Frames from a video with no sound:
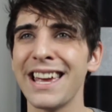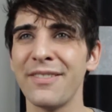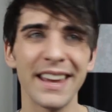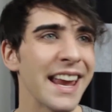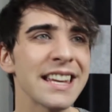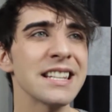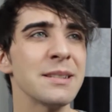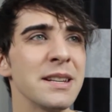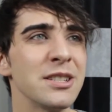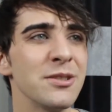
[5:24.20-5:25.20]
If it can't get
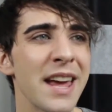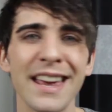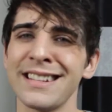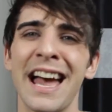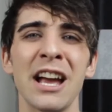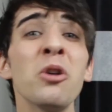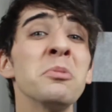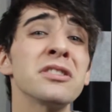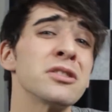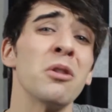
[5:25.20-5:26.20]
to me in 2 days, I
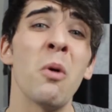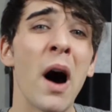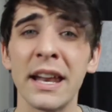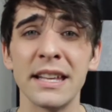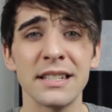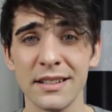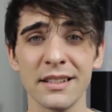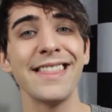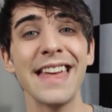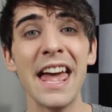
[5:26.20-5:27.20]
almost don't want it.
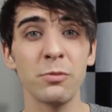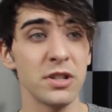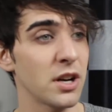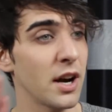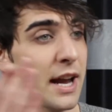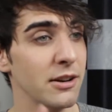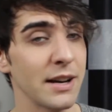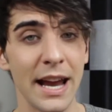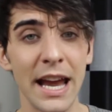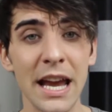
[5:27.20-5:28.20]
And then when you're
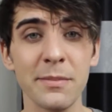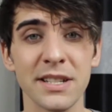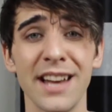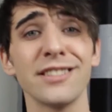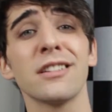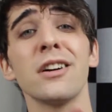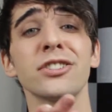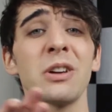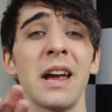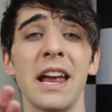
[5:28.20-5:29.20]
angry at Amazon, you're
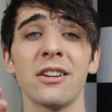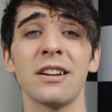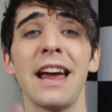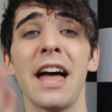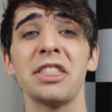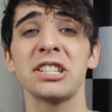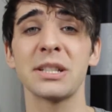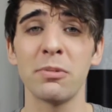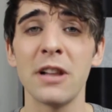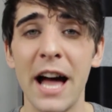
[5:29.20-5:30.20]
also angry at the
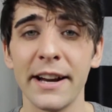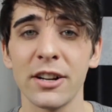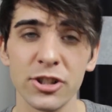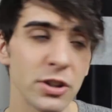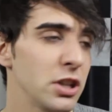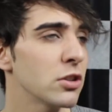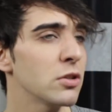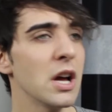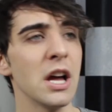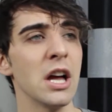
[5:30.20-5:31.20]
supplier. So
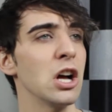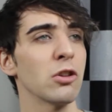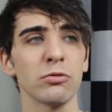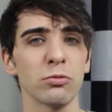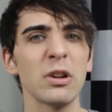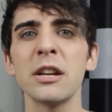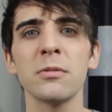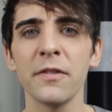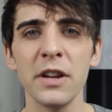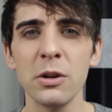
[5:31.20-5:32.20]
you read
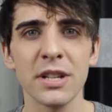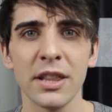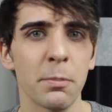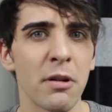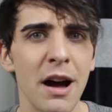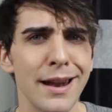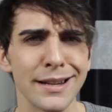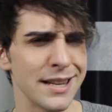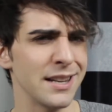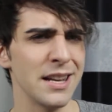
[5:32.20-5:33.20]
reviews on the
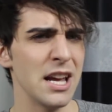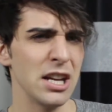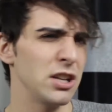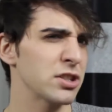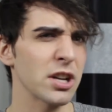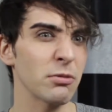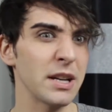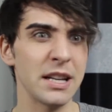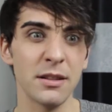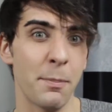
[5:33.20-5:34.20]
product and you start
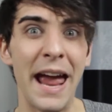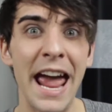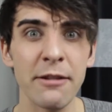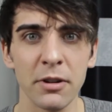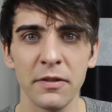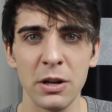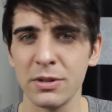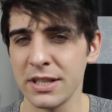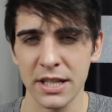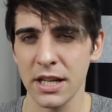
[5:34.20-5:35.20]
reading the bad
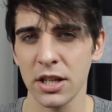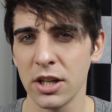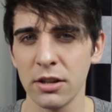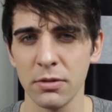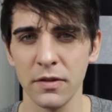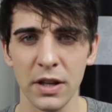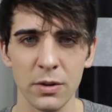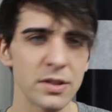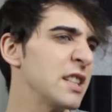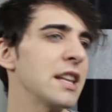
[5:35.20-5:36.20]
reviews instead of the good
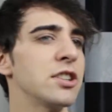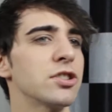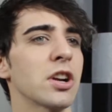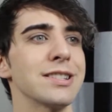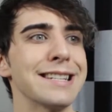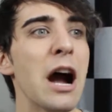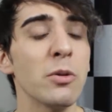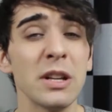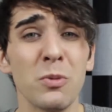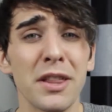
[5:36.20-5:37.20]
reviews, and then you start
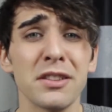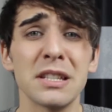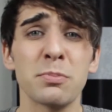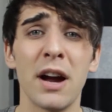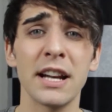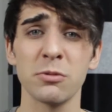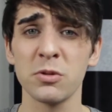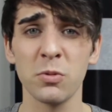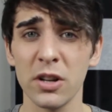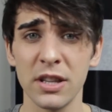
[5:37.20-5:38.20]
doubting whether this product
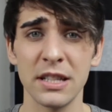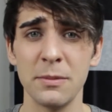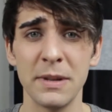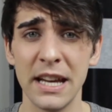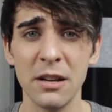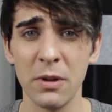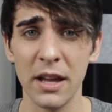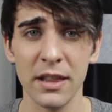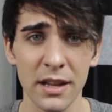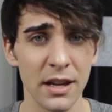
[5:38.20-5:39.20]
was worth it to begin with.